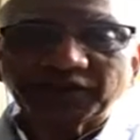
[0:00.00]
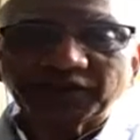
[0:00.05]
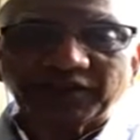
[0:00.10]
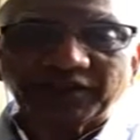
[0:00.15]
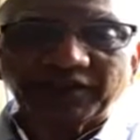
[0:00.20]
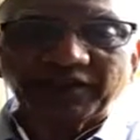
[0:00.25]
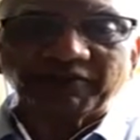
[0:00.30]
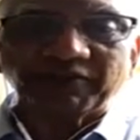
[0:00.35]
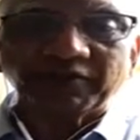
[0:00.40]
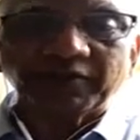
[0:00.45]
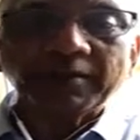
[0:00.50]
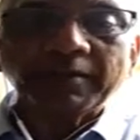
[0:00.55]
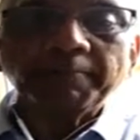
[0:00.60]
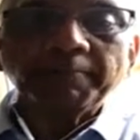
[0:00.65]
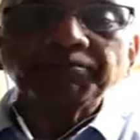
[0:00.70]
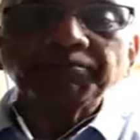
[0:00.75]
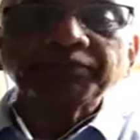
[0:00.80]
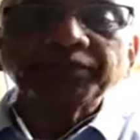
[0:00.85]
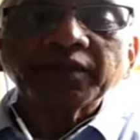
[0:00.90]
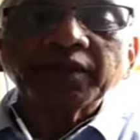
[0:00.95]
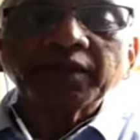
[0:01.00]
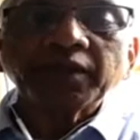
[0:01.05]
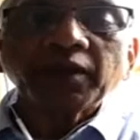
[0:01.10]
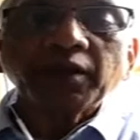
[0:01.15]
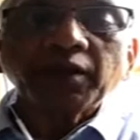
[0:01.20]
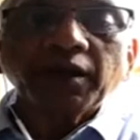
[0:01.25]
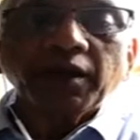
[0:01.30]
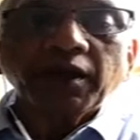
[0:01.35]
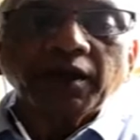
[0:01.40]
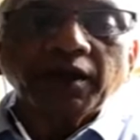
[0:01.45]
level.
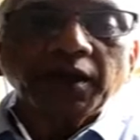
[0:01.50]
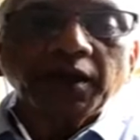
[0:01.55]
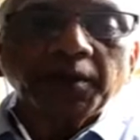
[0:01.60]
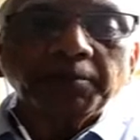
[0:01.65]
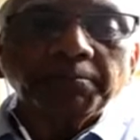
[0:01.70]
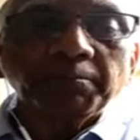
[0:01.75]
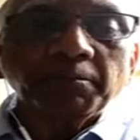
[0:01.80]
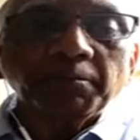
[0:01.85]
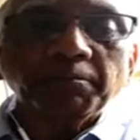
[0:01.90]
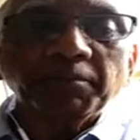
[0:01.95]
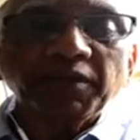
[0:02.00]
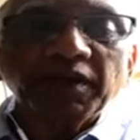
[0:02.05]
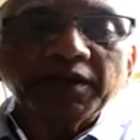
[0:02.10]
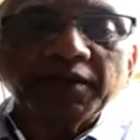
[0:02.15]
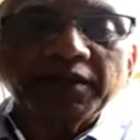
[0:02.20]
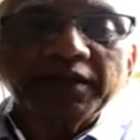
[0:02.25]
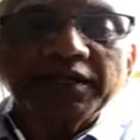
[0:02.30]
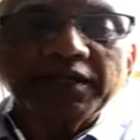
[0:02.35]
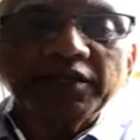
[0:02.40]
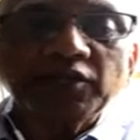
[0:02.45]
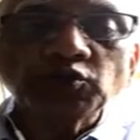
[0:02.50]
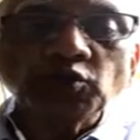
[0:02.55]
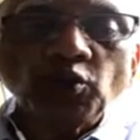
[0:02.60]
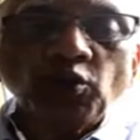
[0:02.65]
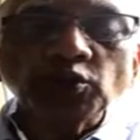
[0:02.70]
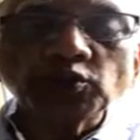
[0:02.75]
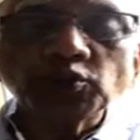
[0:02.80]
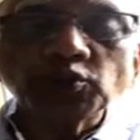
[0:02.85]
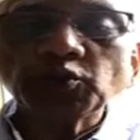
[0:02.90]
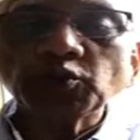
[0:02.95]
But he's
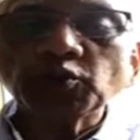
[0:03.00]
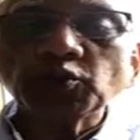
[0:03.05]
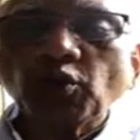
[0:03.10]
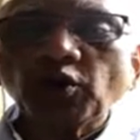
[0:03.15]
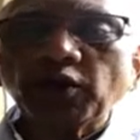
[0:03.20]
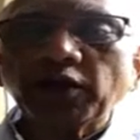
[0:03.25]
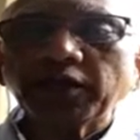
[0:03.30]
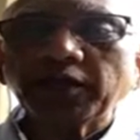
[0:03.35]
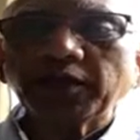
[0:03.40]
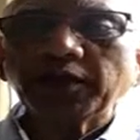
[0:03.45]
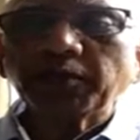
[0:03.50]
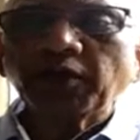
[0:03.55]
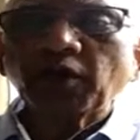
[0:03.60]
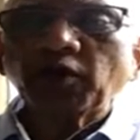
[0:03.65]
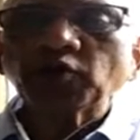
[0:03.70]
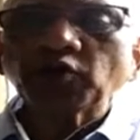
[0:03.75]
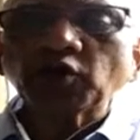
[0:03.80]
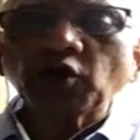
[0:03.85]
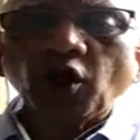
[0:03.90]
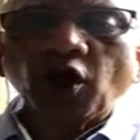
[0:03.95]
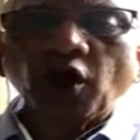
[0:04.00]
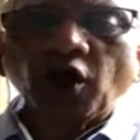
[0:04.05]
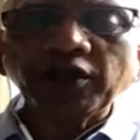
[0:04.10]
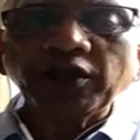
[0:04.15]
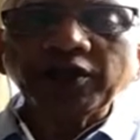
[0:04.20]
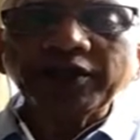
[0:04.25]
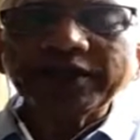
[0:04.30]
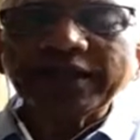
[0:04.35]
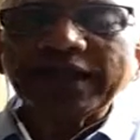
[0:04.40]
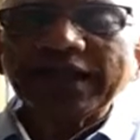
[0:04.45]
also talking about
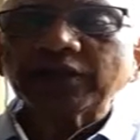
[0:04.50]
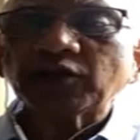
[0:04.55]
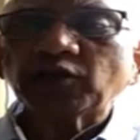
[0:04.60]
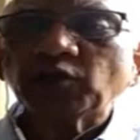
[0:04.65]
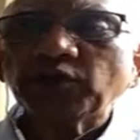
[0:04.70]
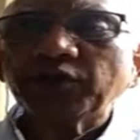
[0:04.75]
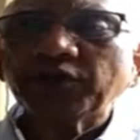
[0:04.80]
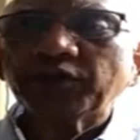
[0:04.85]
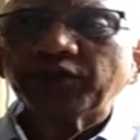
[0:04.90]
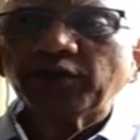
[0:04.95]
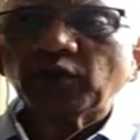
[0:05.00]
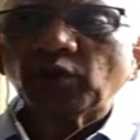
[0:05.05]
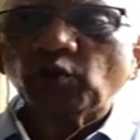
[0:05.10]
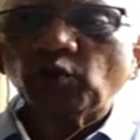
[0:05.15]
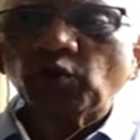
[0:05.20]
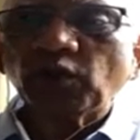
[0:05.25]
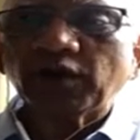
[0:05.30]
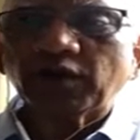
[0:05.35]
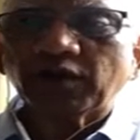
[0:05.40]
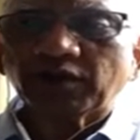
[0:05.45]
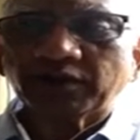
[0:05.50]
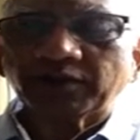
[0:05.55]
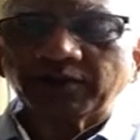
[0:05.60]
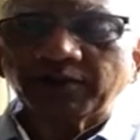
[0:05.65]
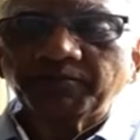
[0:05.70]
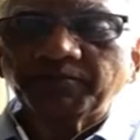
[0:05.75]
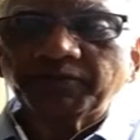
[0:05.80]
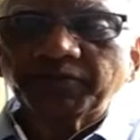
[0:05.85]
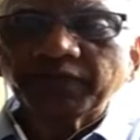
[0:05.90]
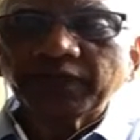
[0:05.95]
contact with the world.
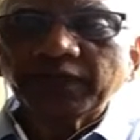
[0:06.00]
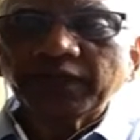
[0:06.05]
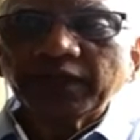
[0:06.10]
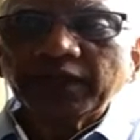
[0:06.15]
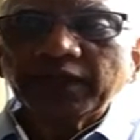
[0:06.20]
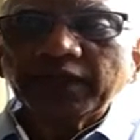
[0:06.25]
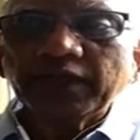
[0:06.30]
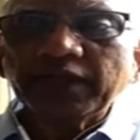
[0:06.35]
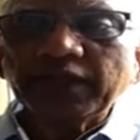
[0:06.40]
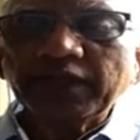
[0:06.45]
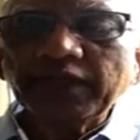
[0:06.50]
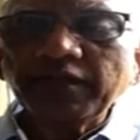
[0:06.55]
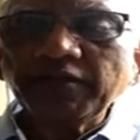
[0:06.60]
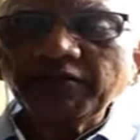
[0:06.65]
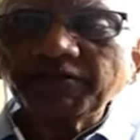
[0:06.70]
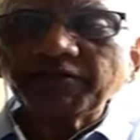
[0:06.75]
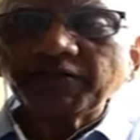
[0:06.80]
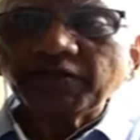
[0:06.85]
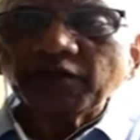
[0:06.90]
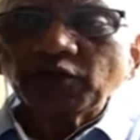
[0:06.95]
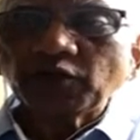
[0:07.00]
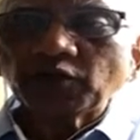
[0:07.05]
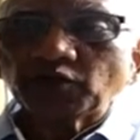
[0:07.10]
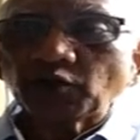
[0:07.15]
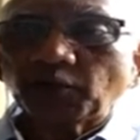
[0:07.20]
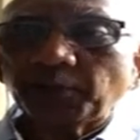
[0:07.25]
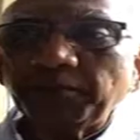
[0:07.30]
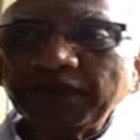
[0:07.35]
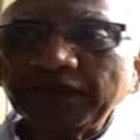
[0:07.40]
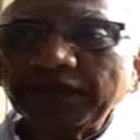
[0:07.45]
If so,
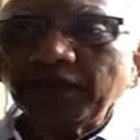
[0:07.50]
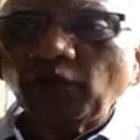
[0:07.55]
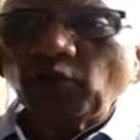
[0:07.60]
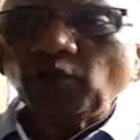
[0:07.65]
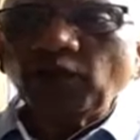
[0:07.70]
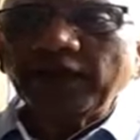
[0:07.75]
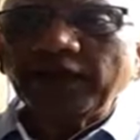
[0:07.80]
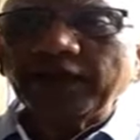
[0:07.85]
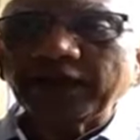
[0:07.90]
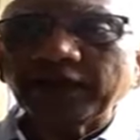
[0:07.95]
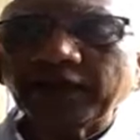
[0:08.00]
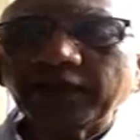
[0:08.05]
being awake,